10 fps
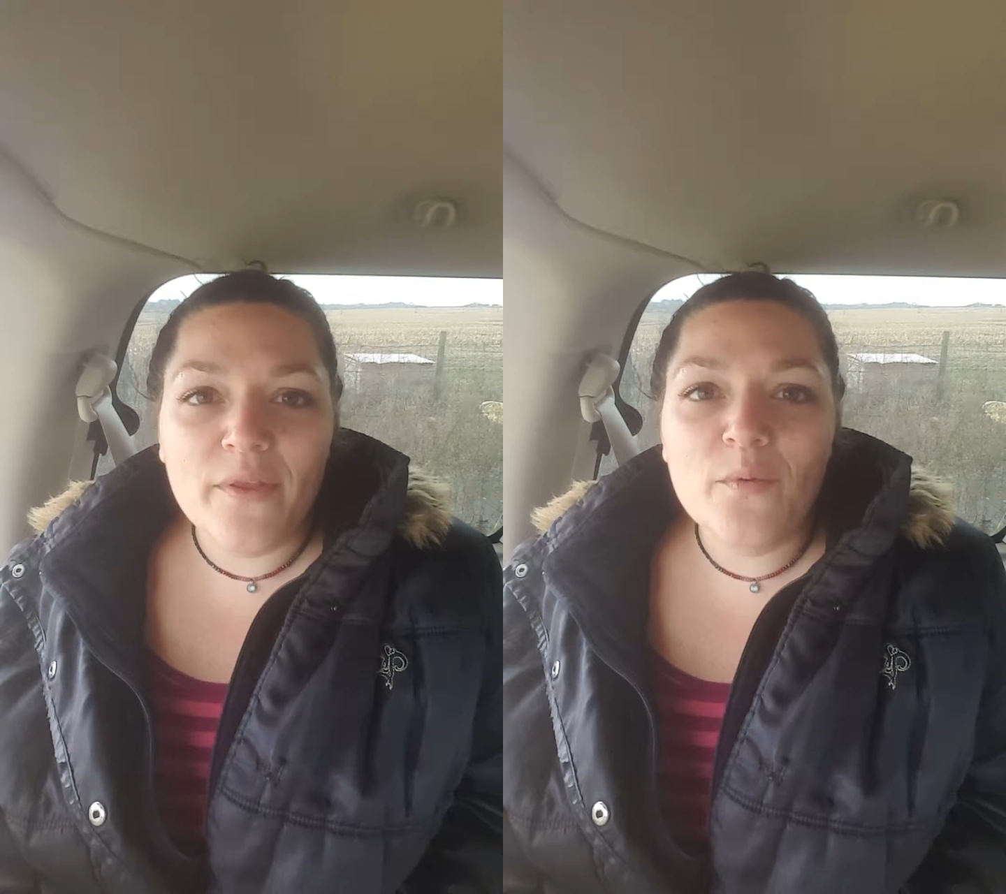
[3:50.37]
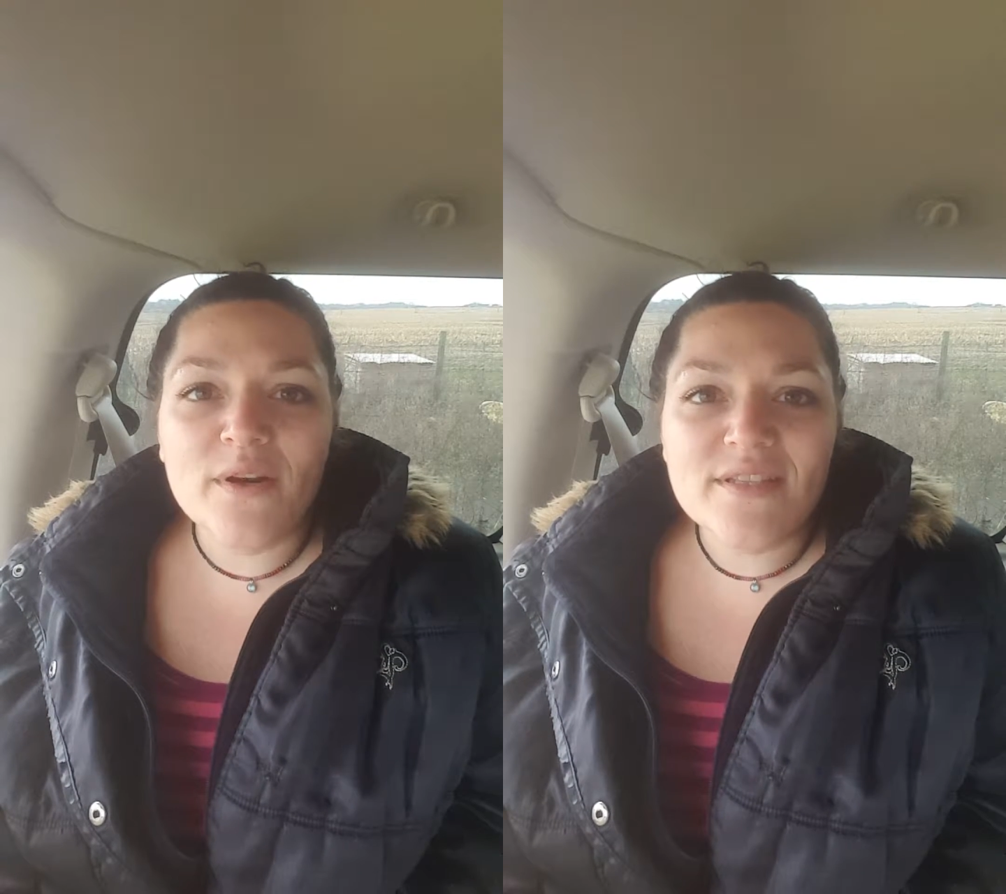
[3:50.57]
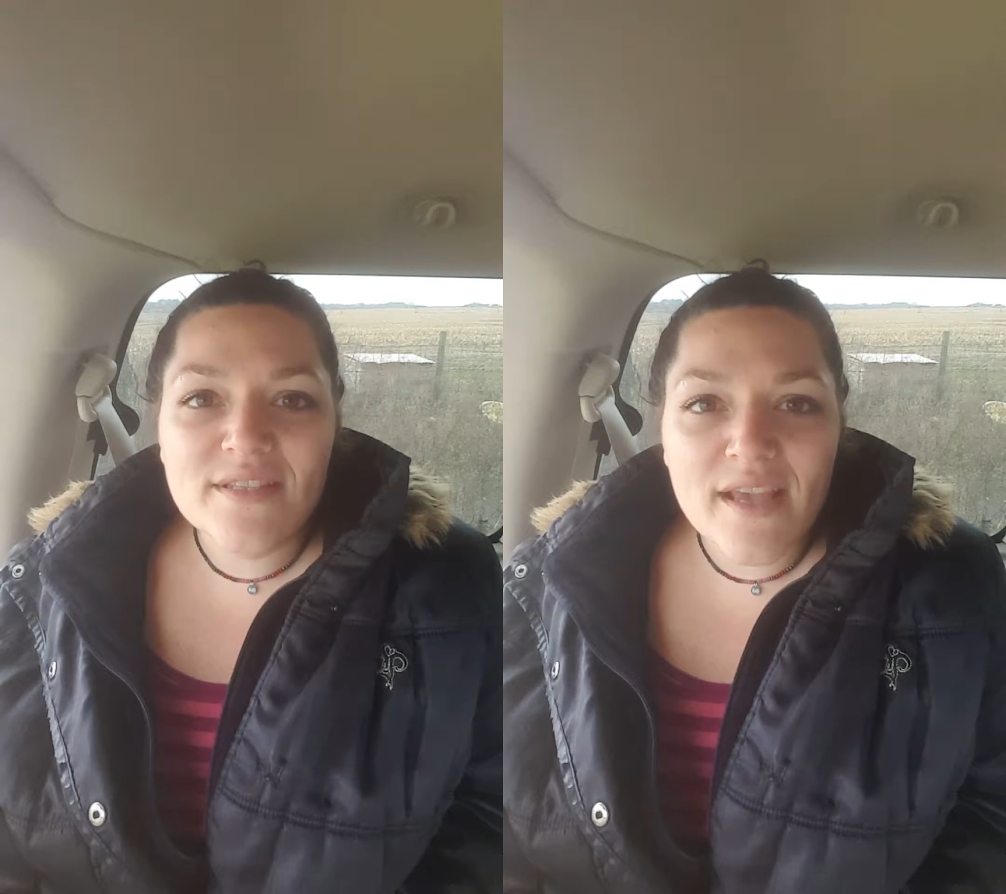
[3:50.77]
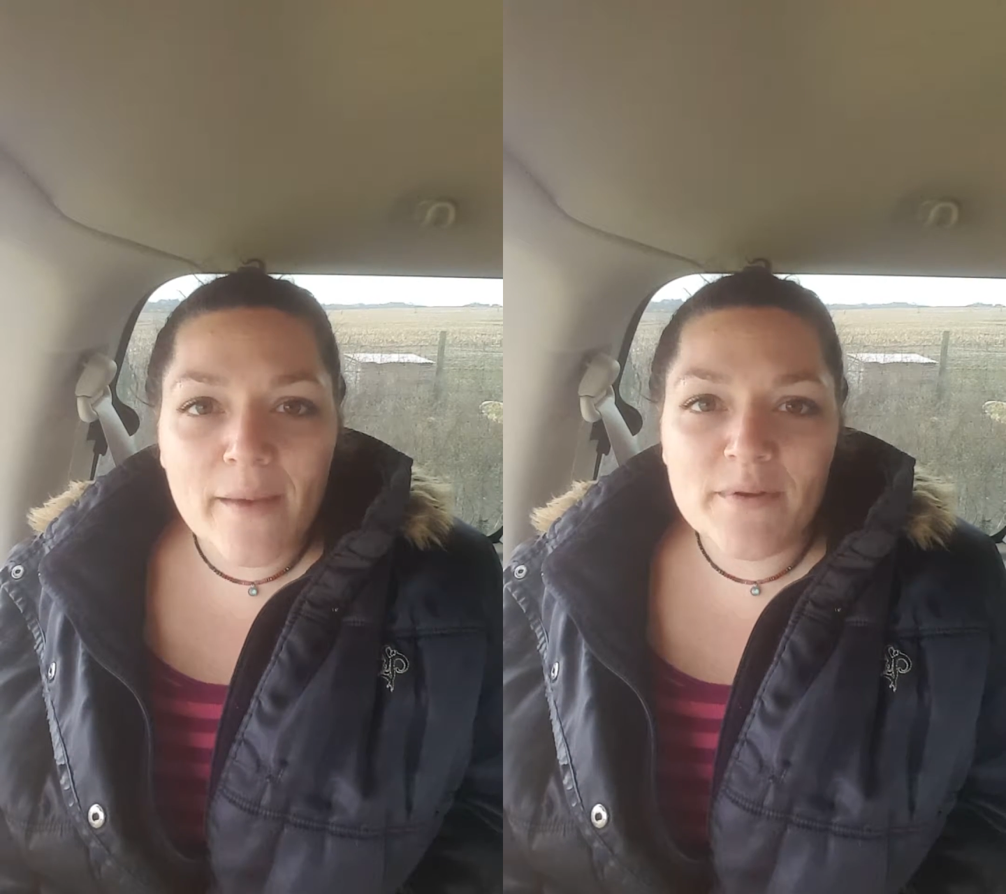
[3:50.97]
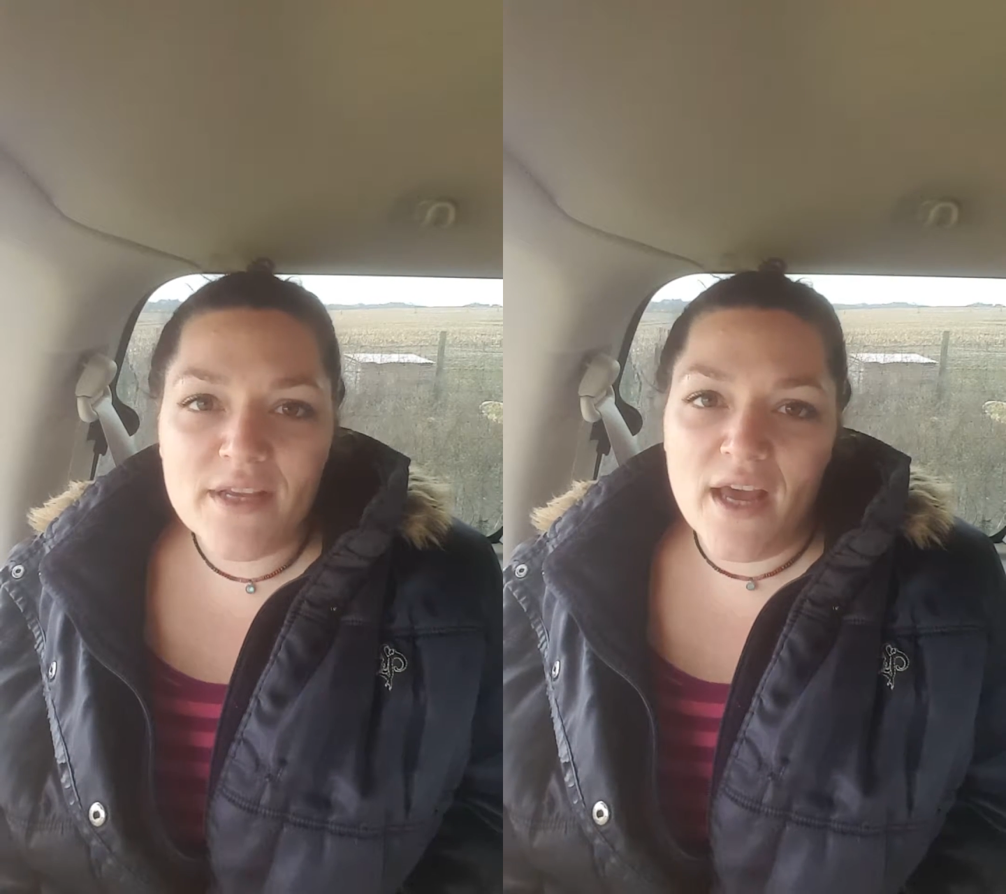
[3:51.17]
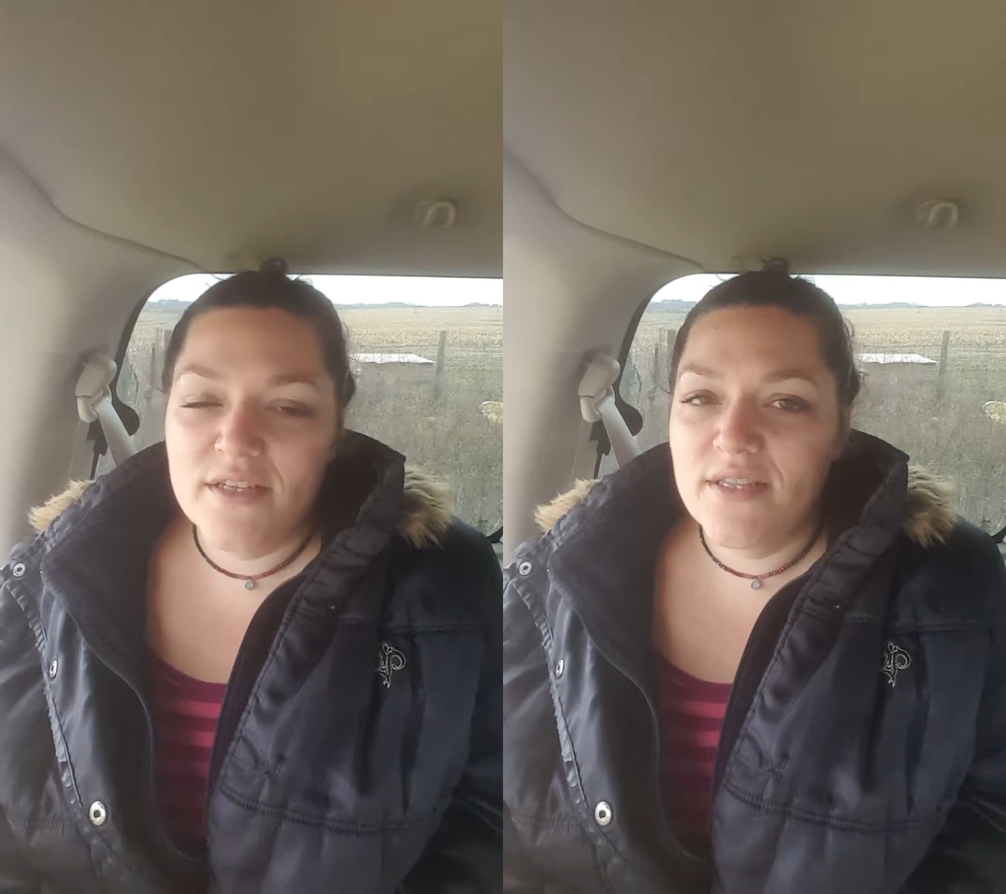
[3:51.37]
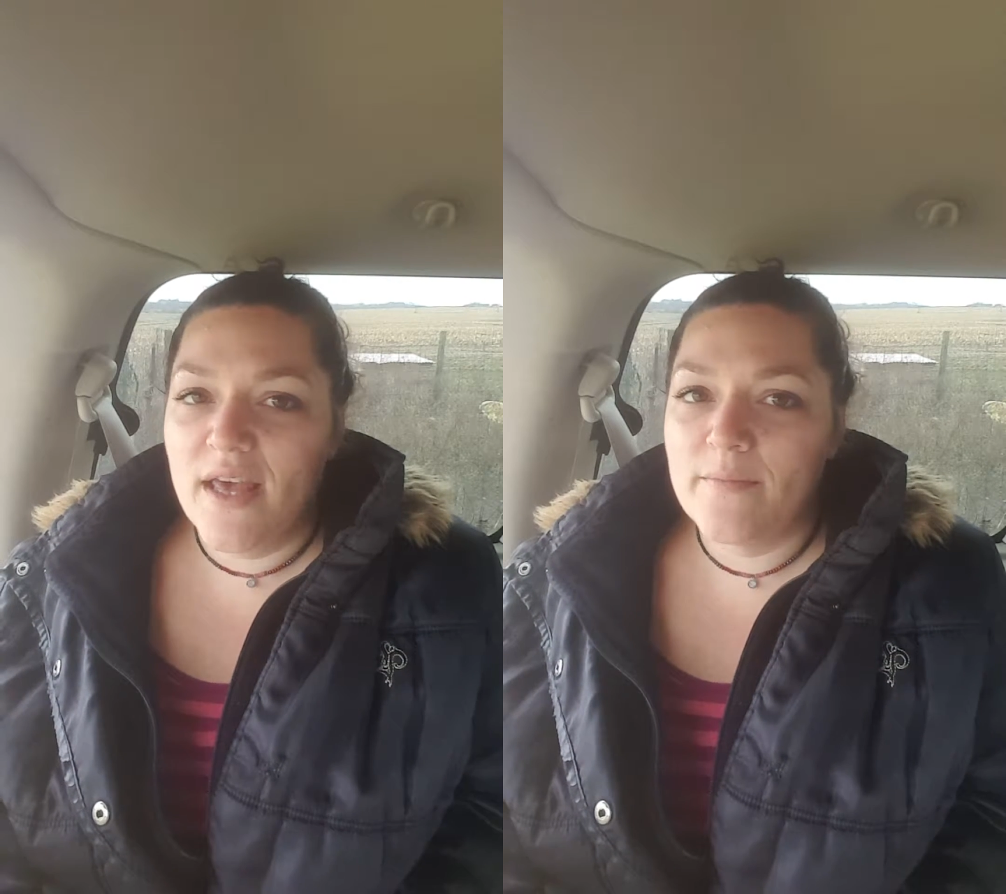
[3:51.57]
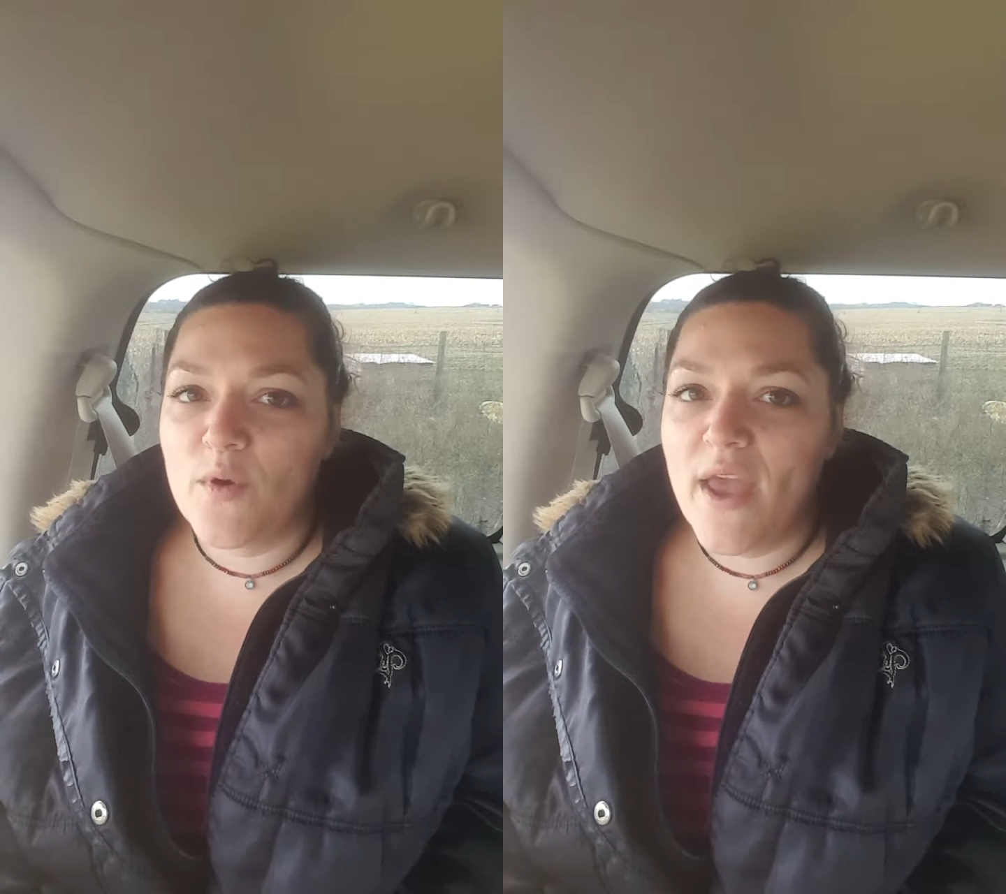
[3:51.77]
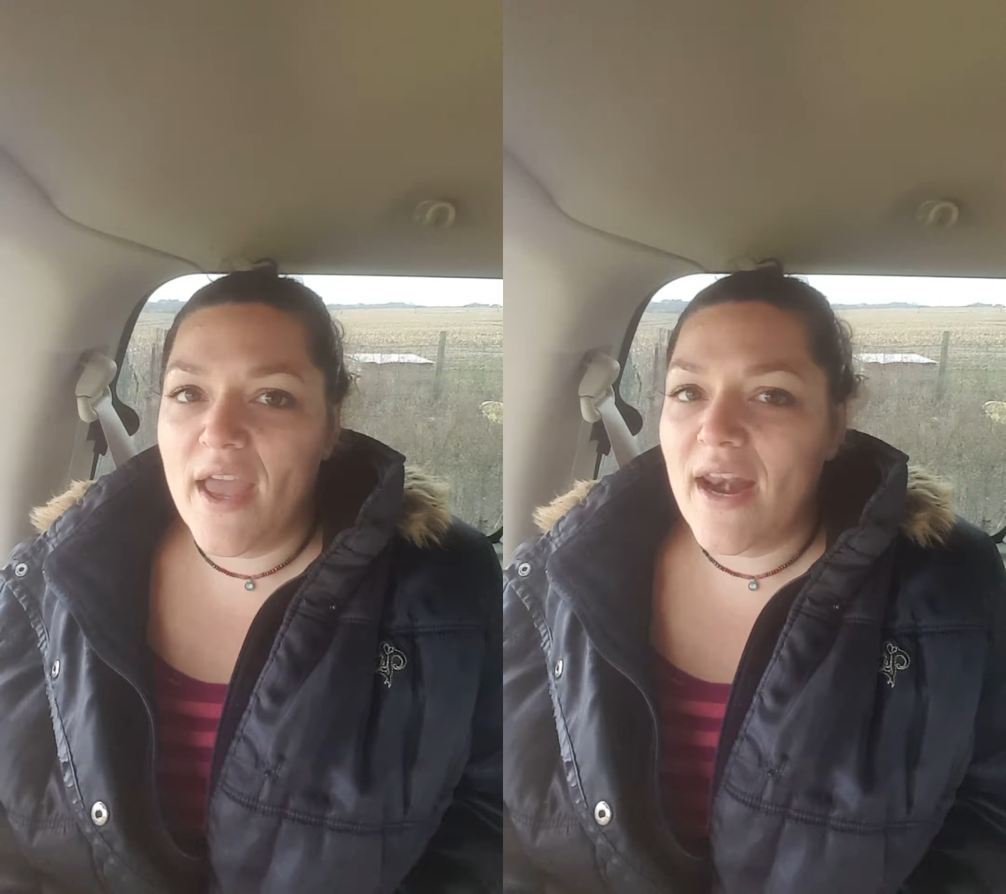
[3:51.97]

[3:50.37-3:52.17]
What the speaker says: They want to sabotage them, okay?